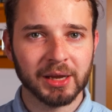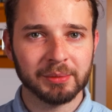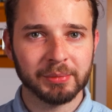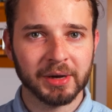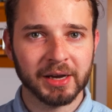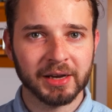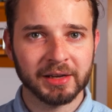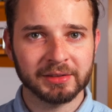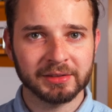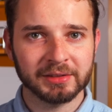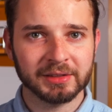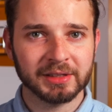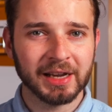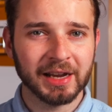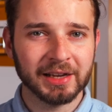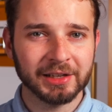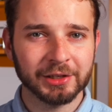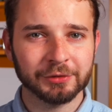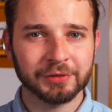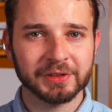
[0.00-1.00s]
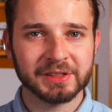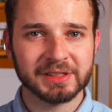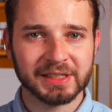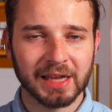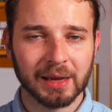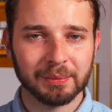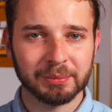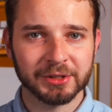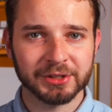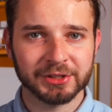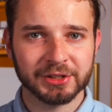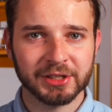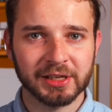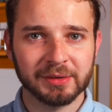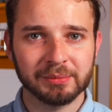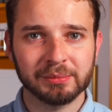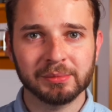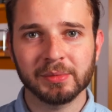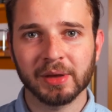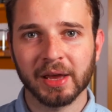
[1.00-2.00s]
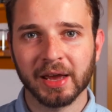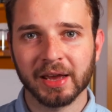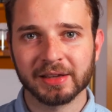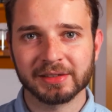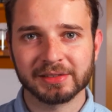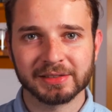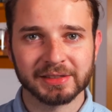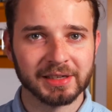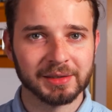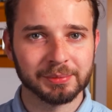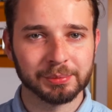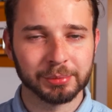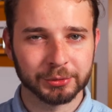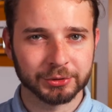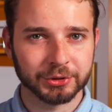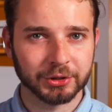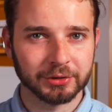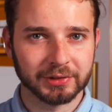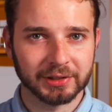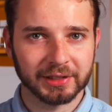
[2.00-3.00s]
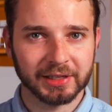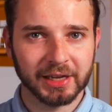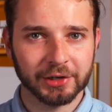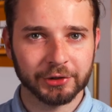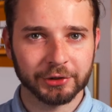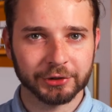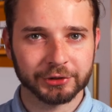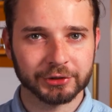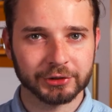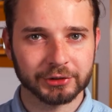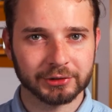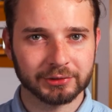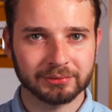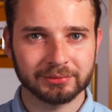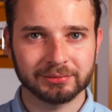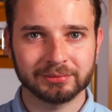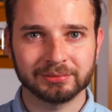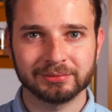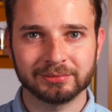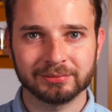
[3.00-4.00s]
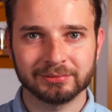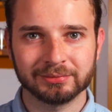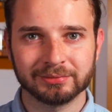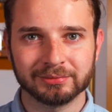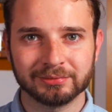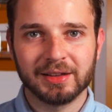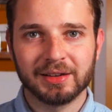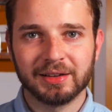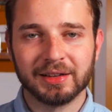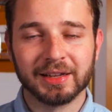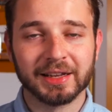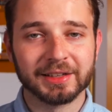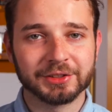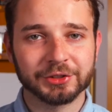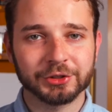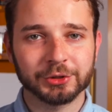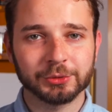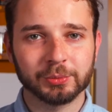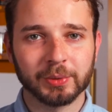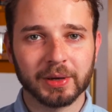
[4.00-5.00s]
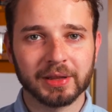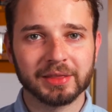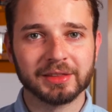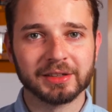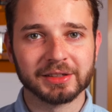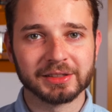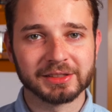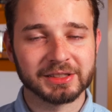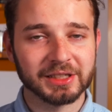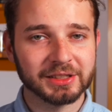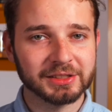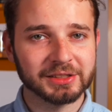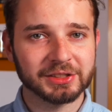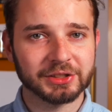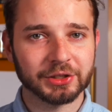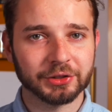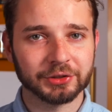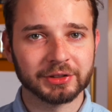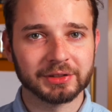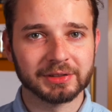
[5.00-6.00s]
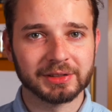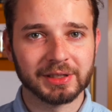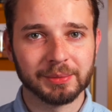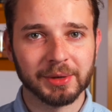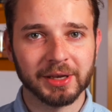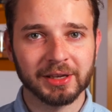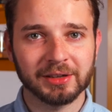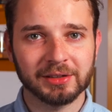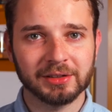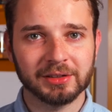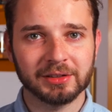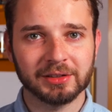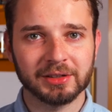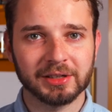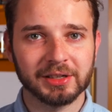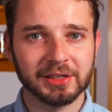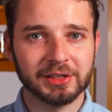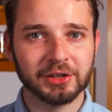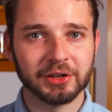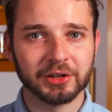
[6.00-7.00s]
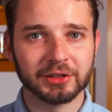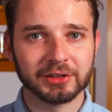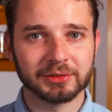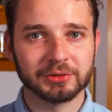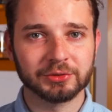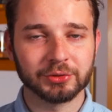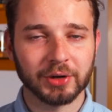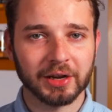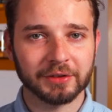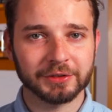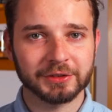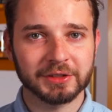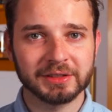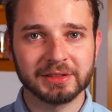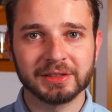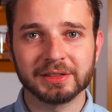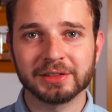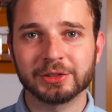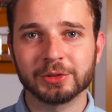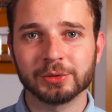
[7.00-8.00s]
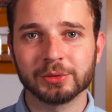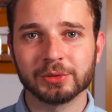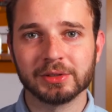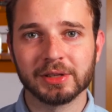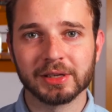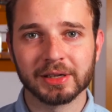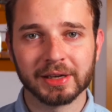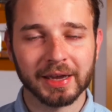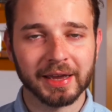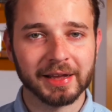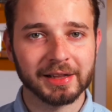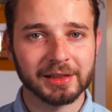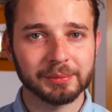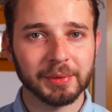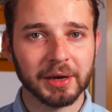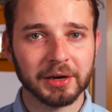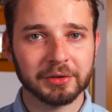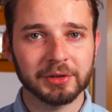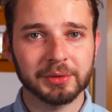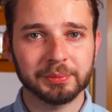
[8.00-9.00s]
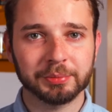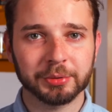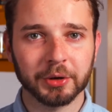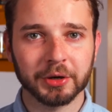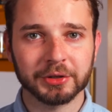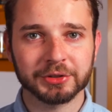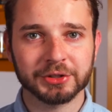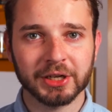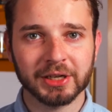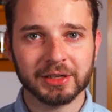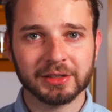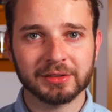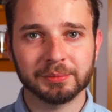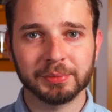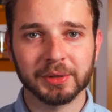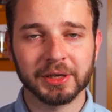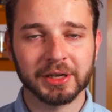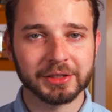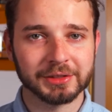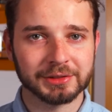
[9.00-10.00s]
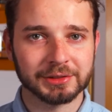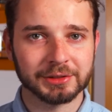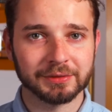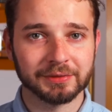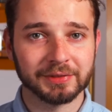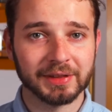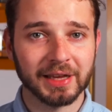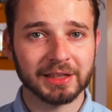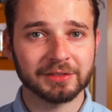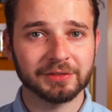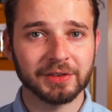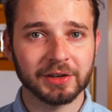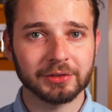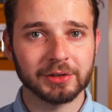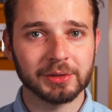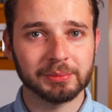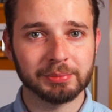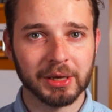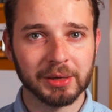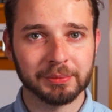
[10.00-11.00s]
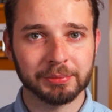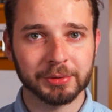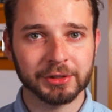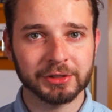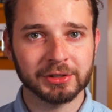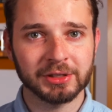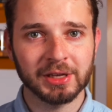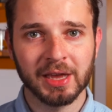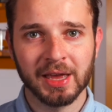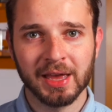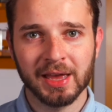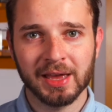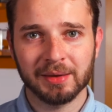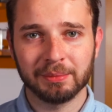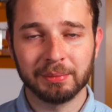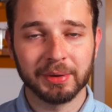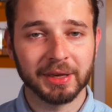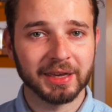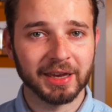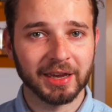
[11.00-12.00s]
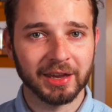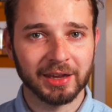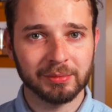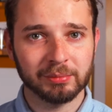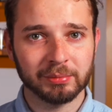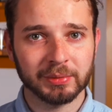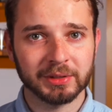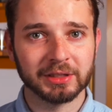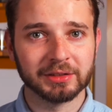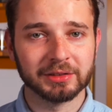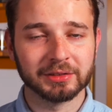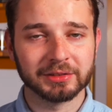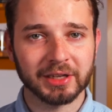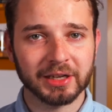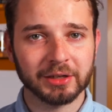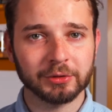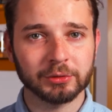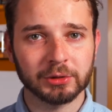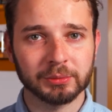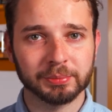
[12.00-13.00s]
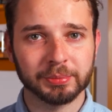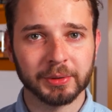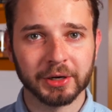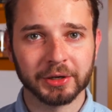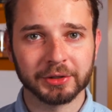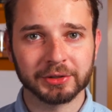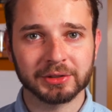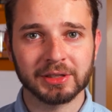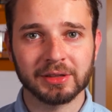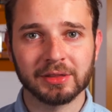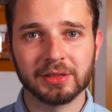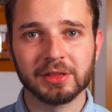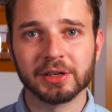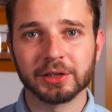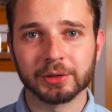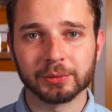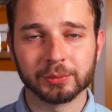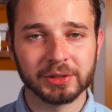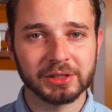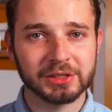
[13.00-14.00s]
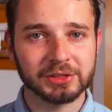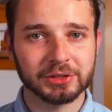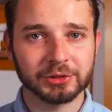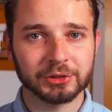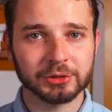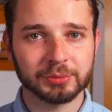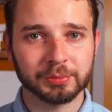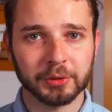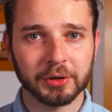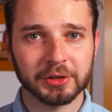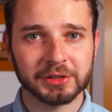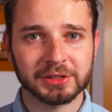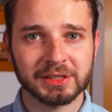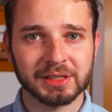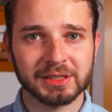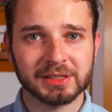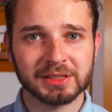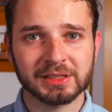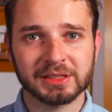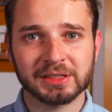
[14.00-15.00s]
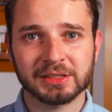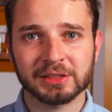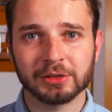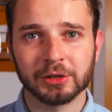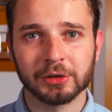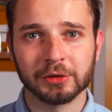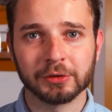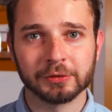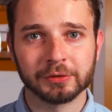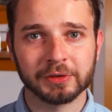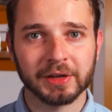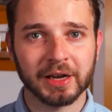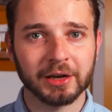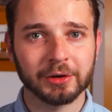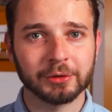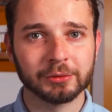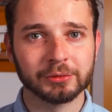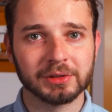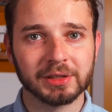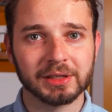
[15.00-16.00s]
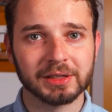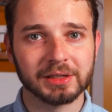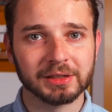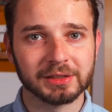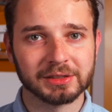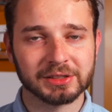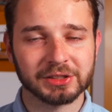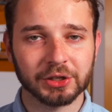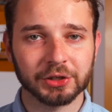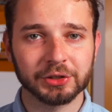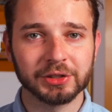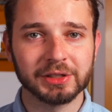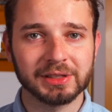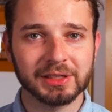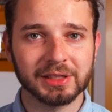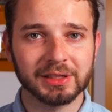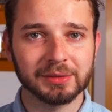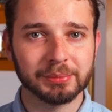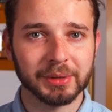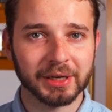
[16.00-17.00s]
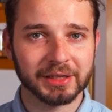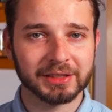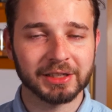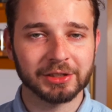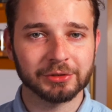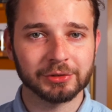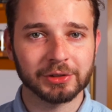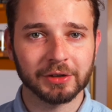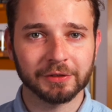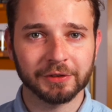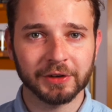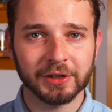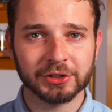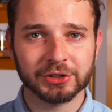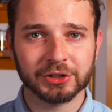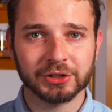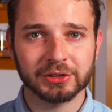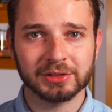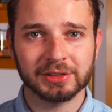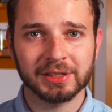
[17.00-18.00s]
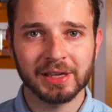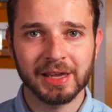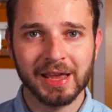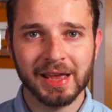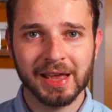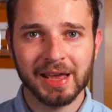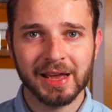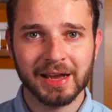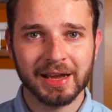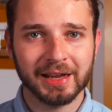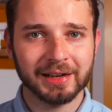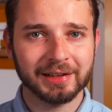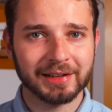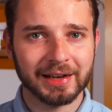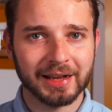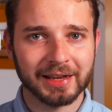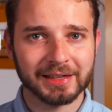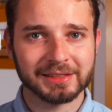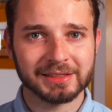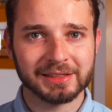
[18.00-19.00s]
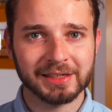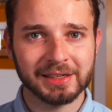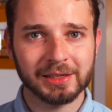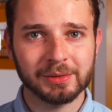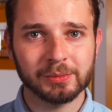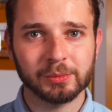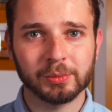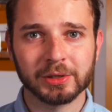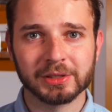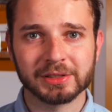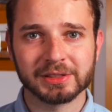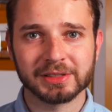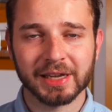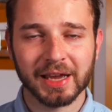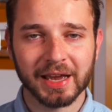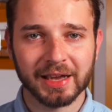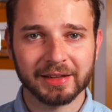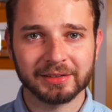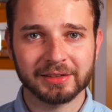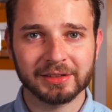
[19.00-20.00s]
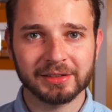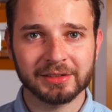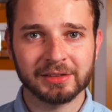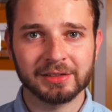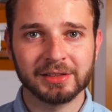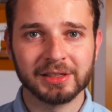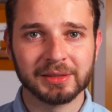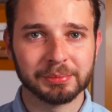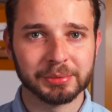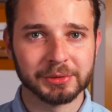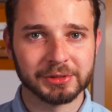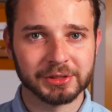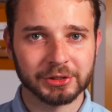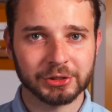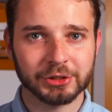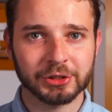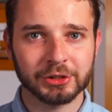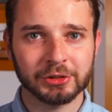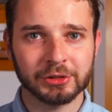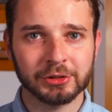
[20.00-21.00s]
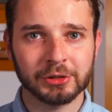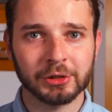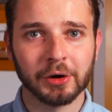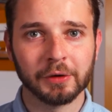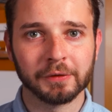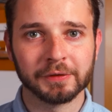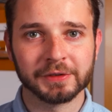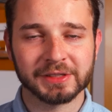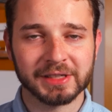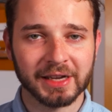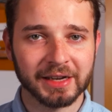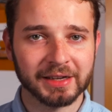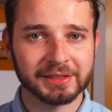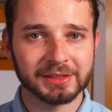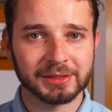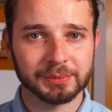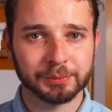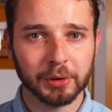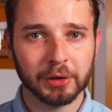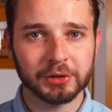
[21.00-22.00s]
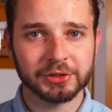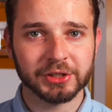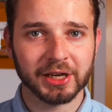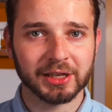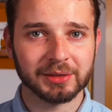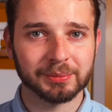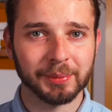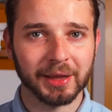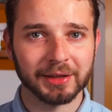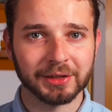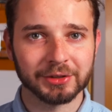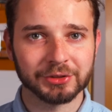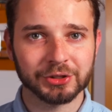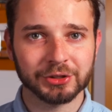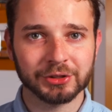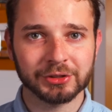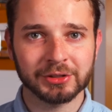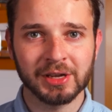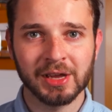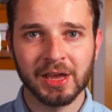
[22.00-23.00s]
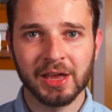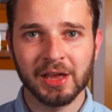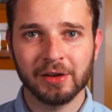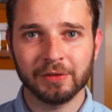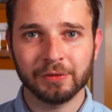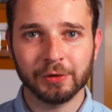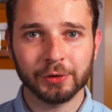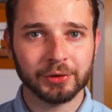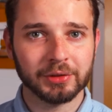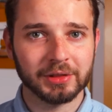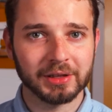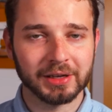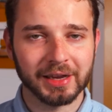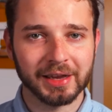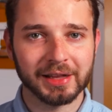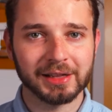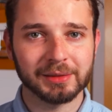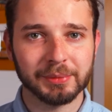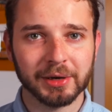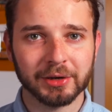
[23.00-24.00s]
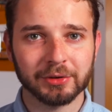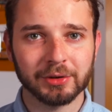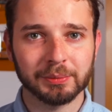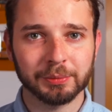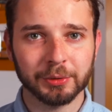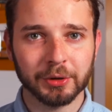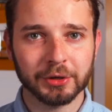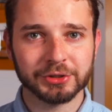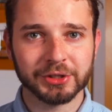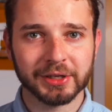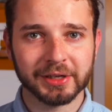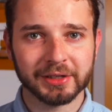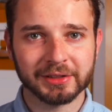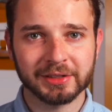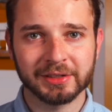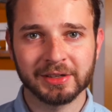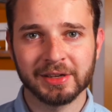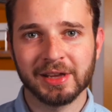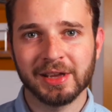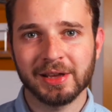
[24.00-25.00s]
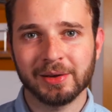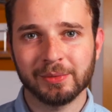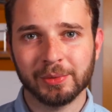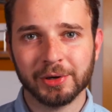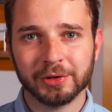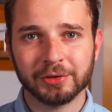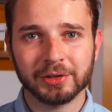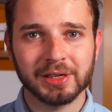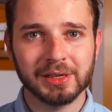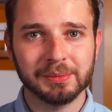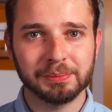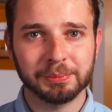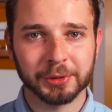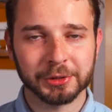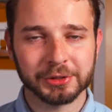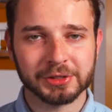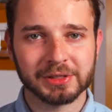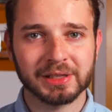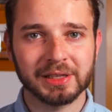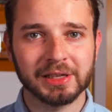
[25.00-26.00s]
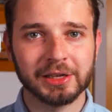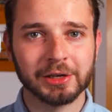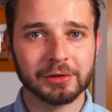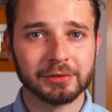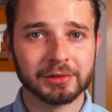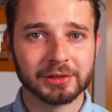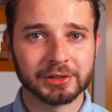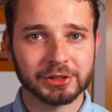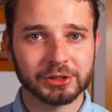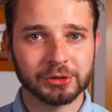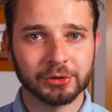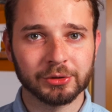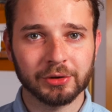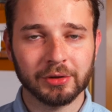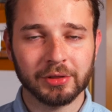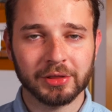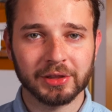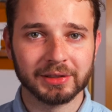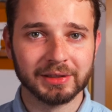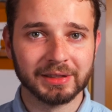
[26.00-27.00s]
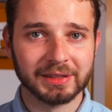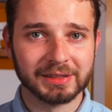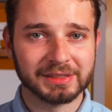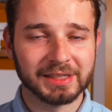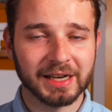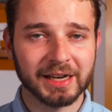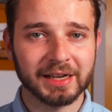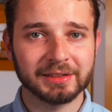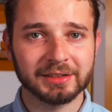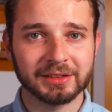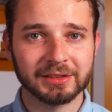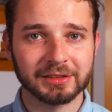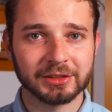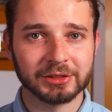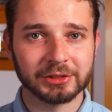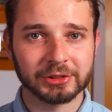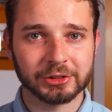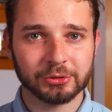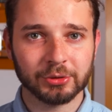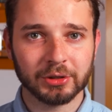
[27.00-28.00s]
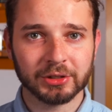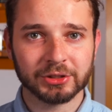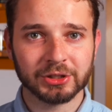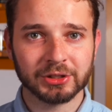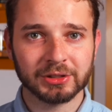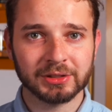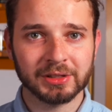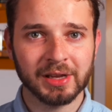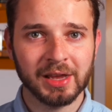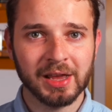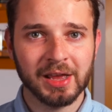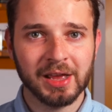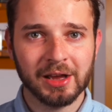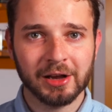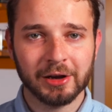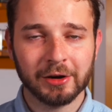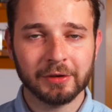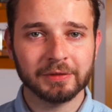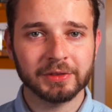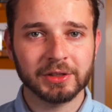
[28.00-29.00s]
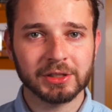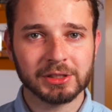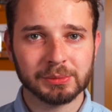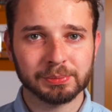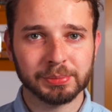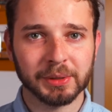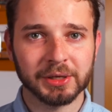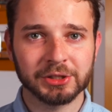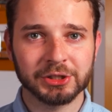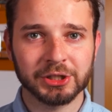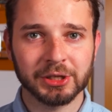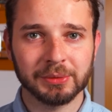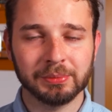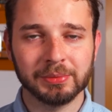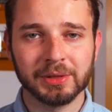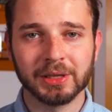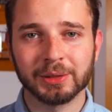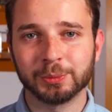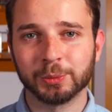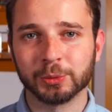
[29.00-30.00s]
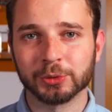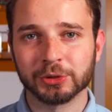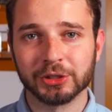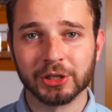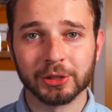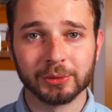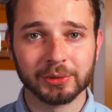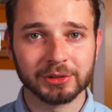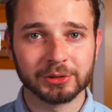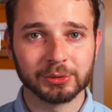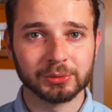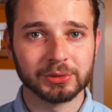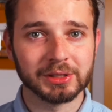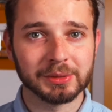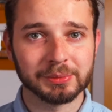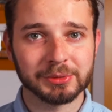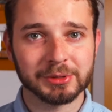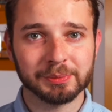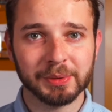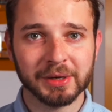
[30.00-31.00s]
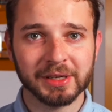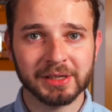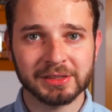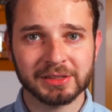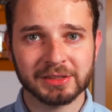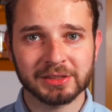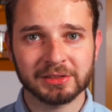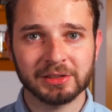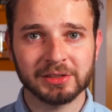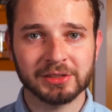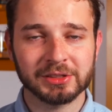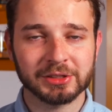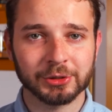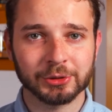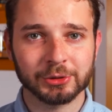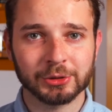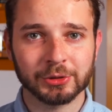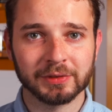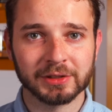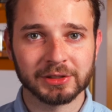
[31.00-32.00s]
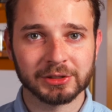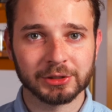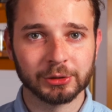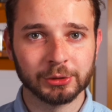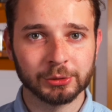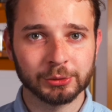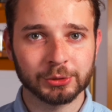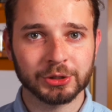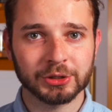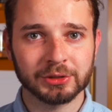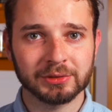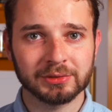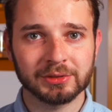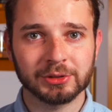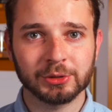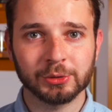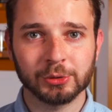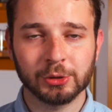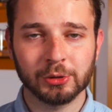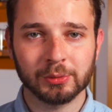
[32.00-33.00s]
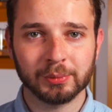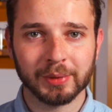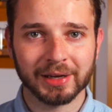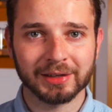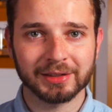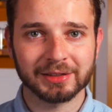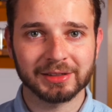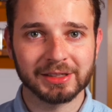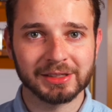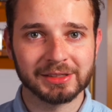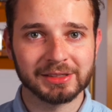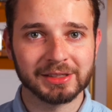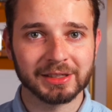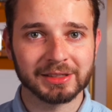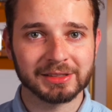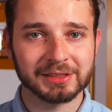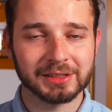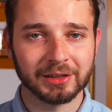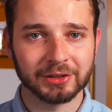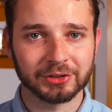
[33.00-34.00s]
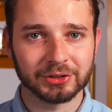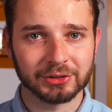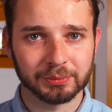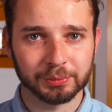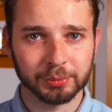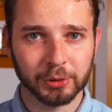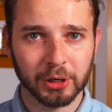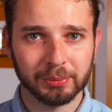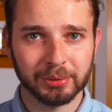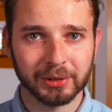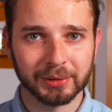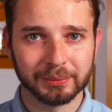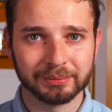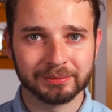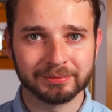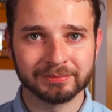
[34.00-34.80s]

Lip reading: mind kind of established him as a pushover character. Later, when the sun started dimming, he got drafted into the Hail Mary project because of that very paper, became an integral part in the research process of how the star-eating bacteria functioned, and lastly was handed the position of science project manager for the Hail Mary project, where he personally oversaw the design and construction of the spaceship that would go into deep space in search of a solution to humanity's extinction problem.